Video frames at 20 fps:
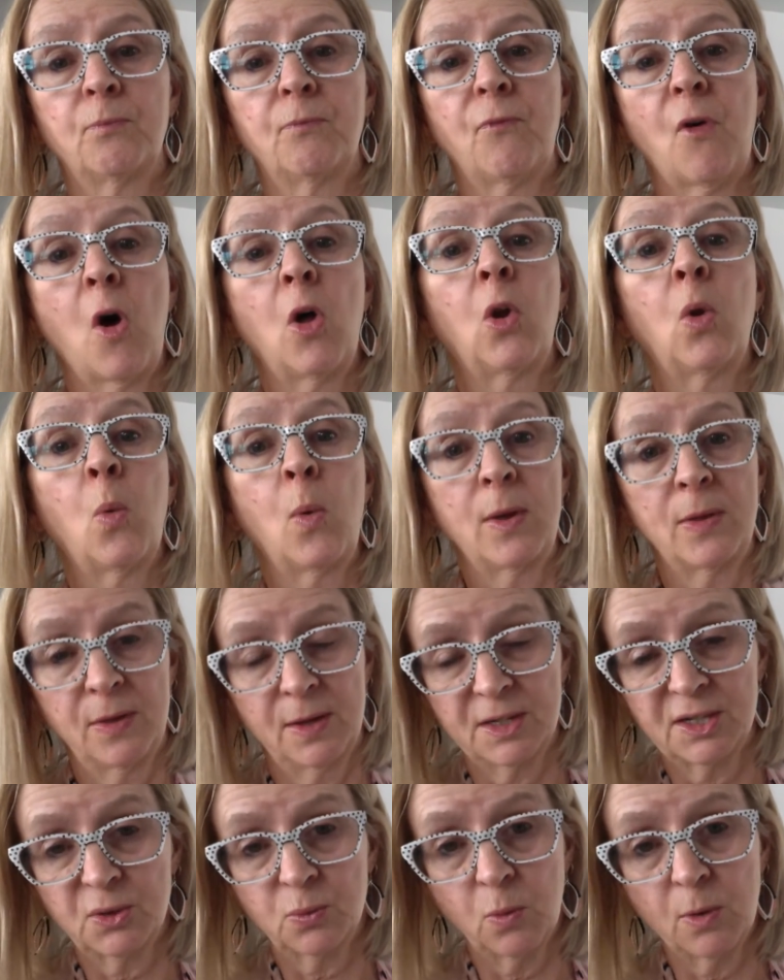following
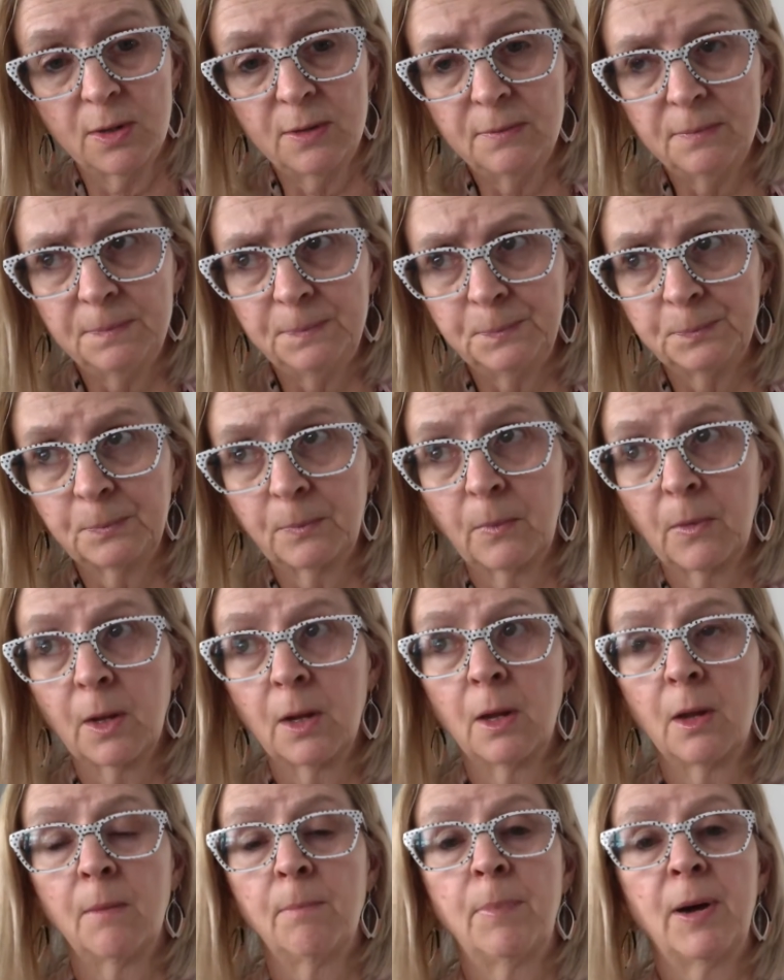this one.
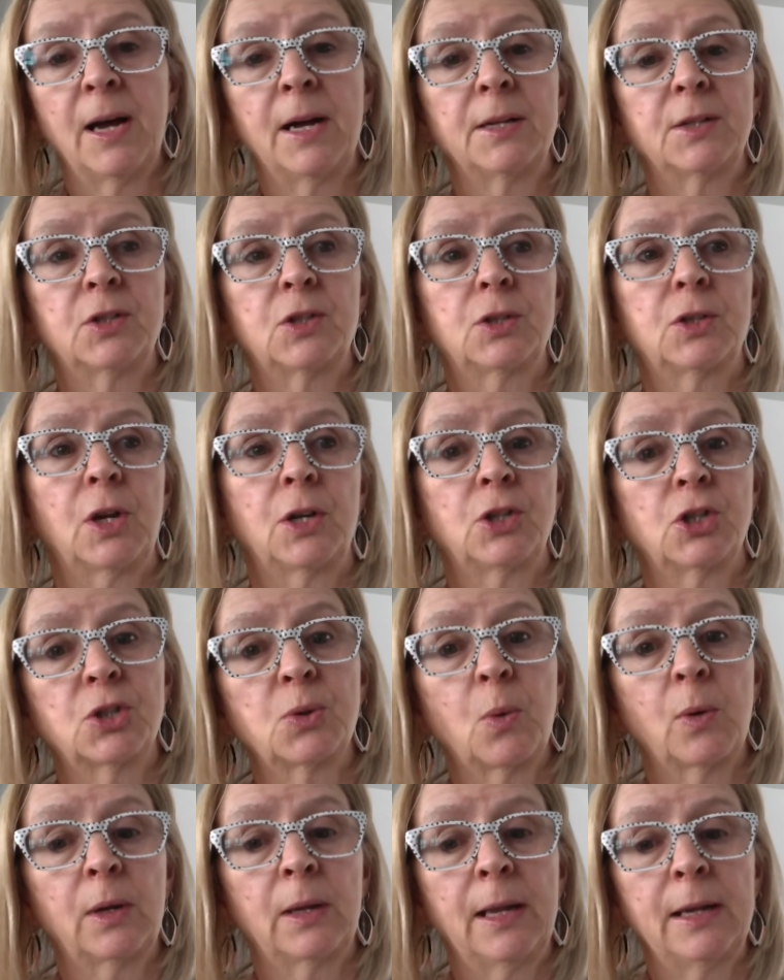But I
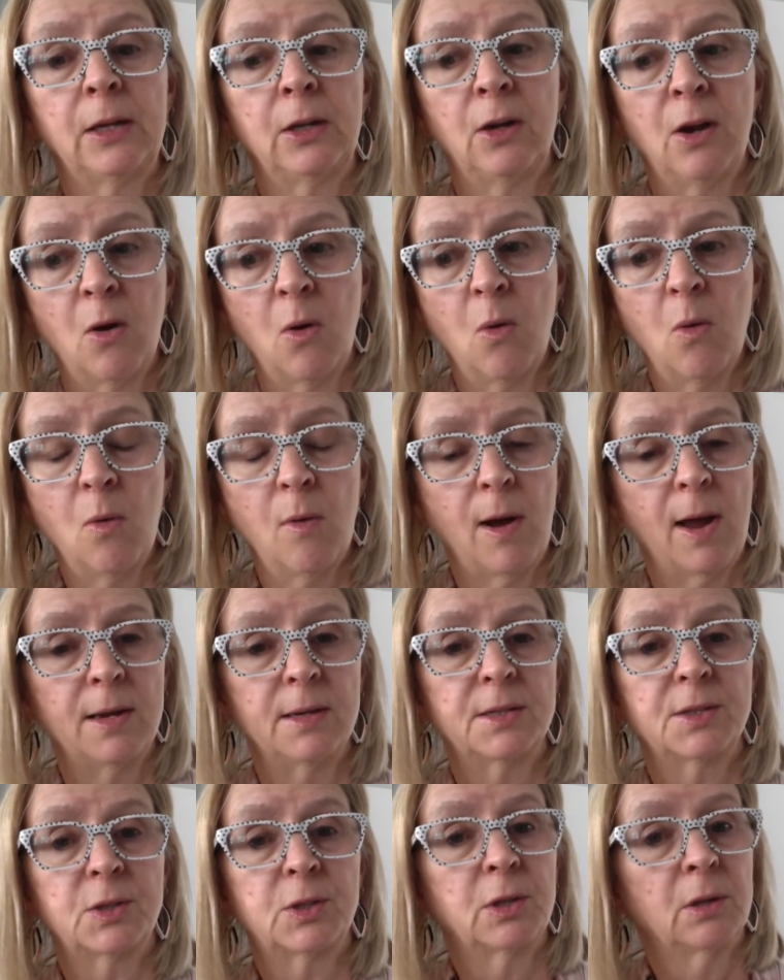just want to let you know
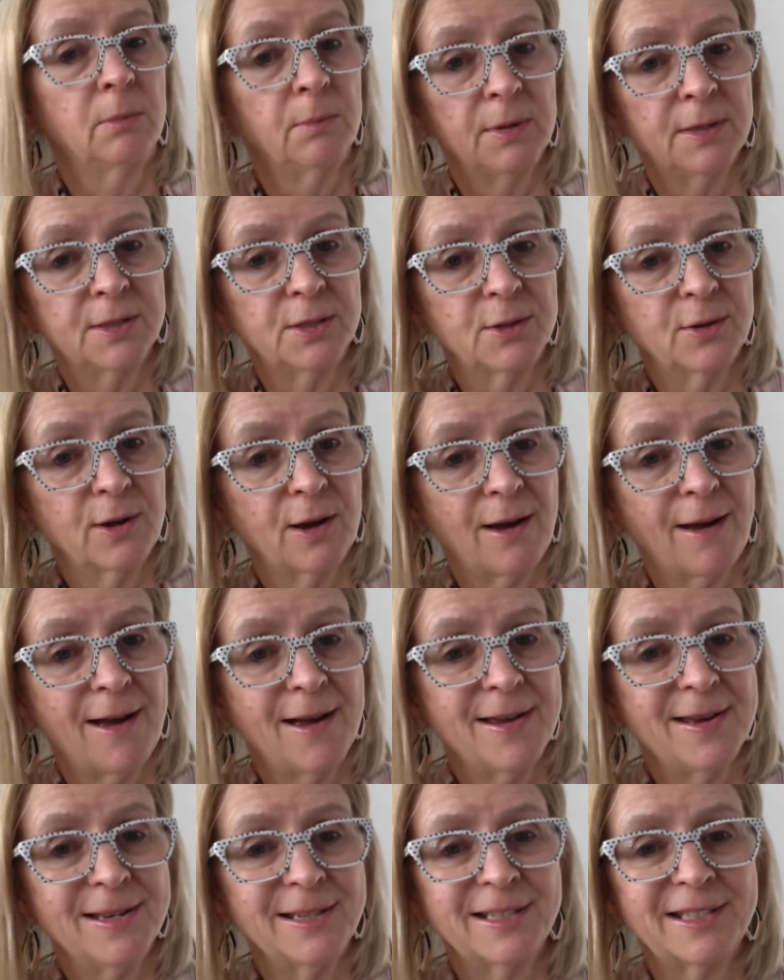I still miss you
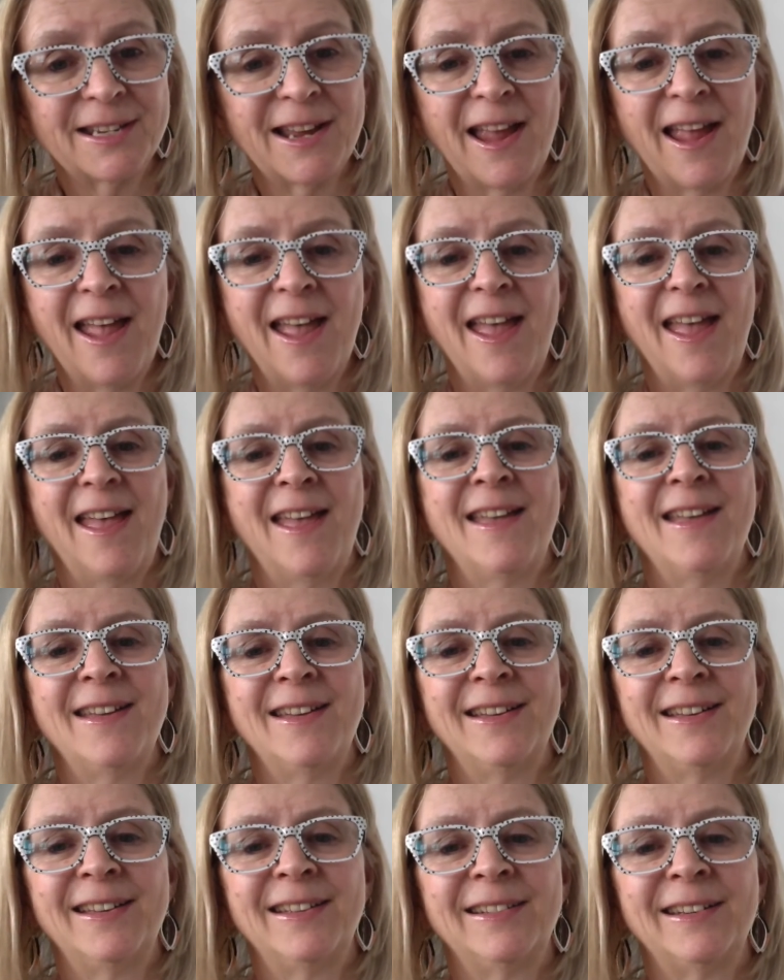guys,
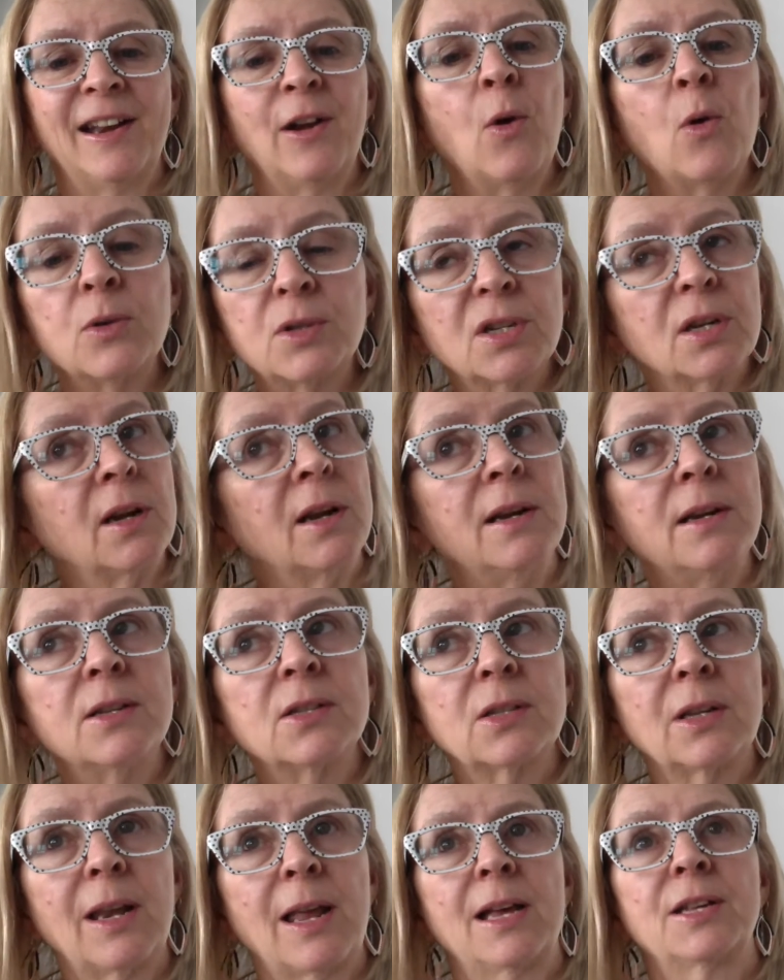and I know tonight is
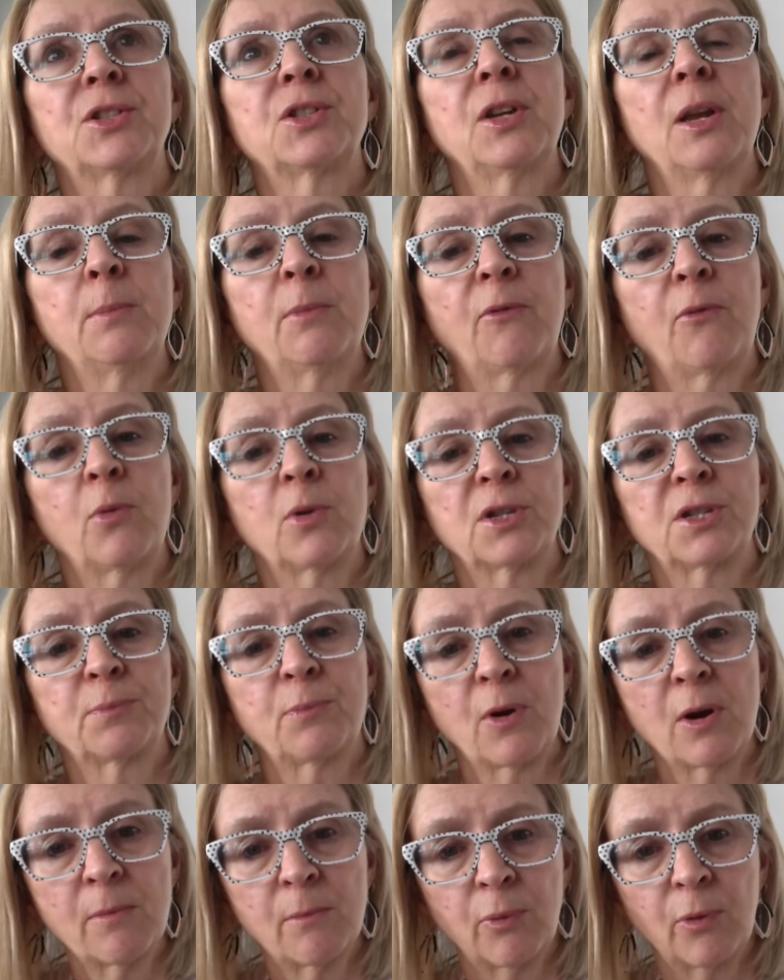the last night before
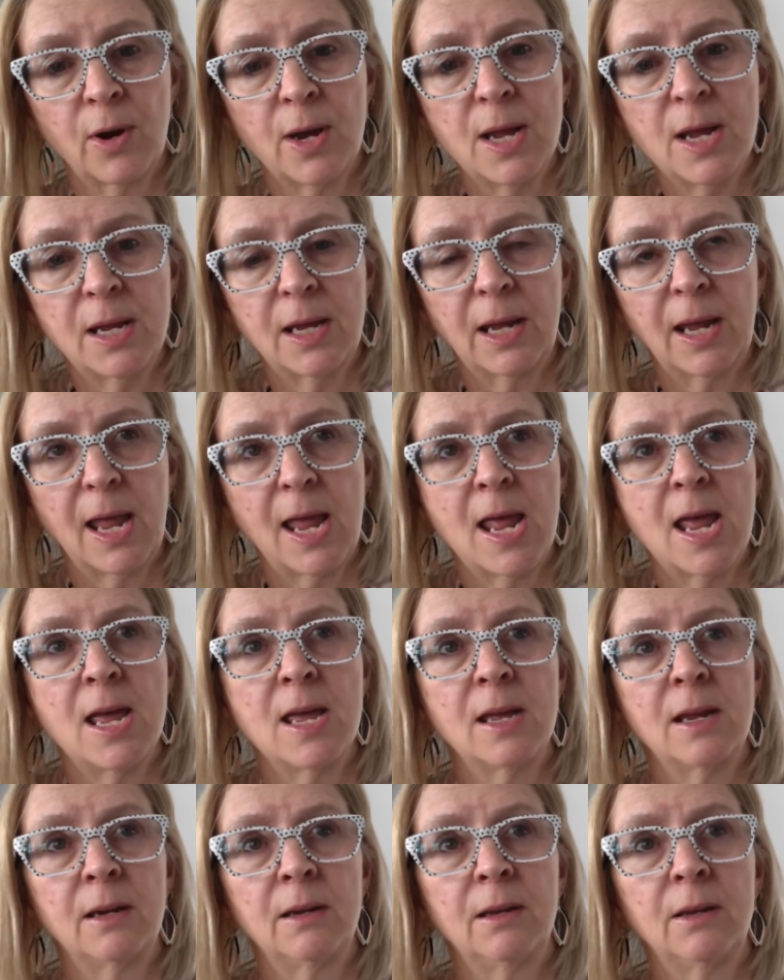spring break,
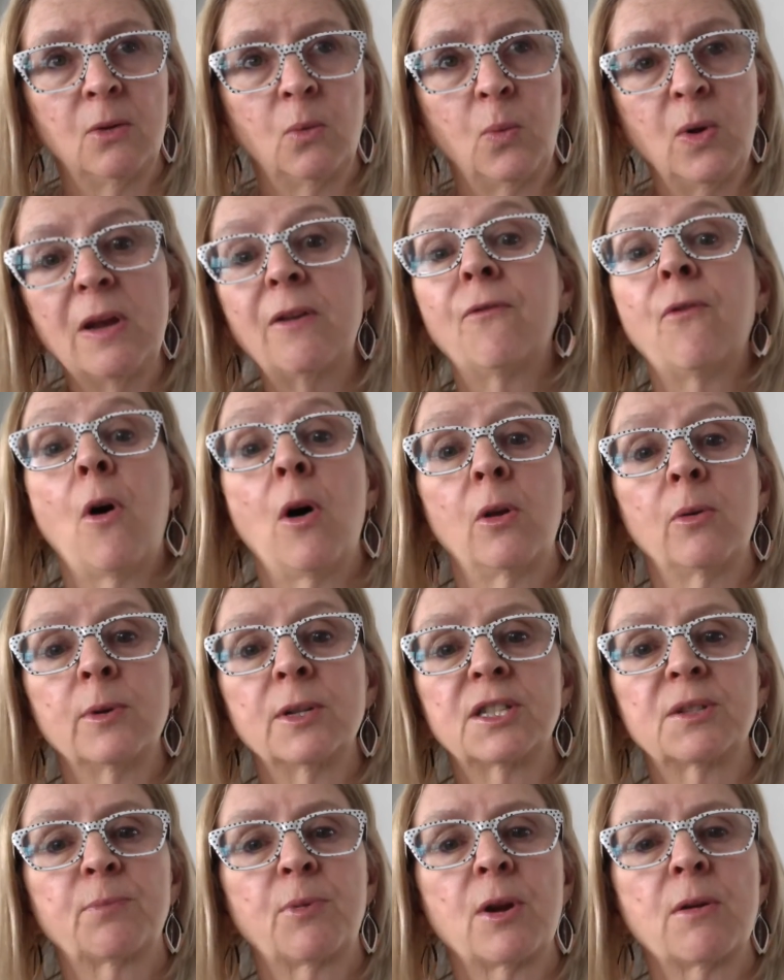and the week
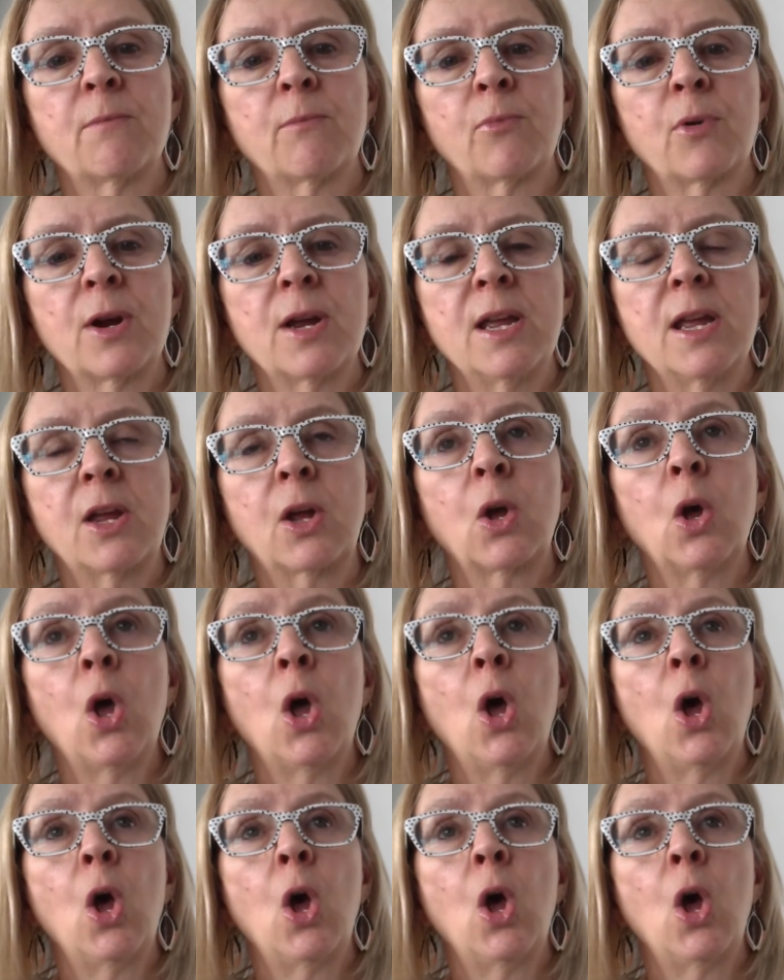following spring break